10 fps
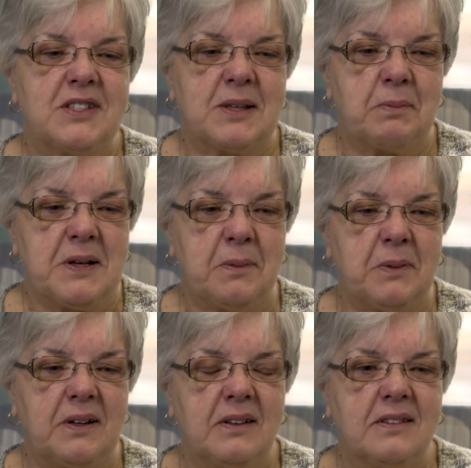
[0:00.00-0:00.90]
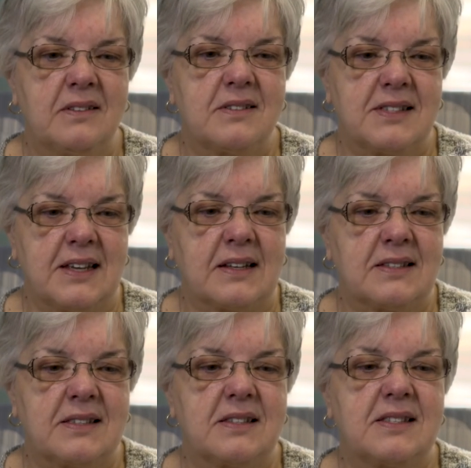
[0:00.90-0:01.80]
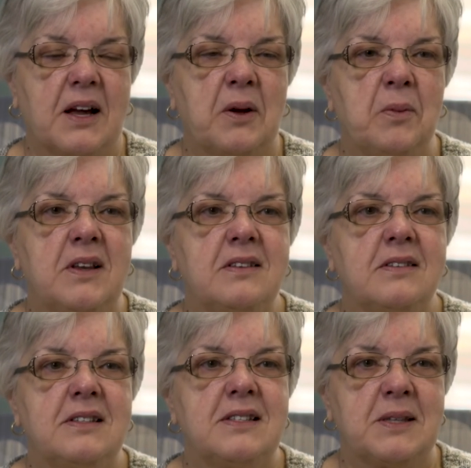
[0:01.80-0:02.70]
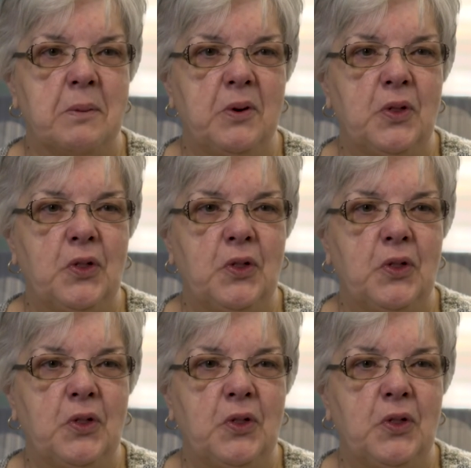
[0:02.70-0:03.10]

September 6th, the second one December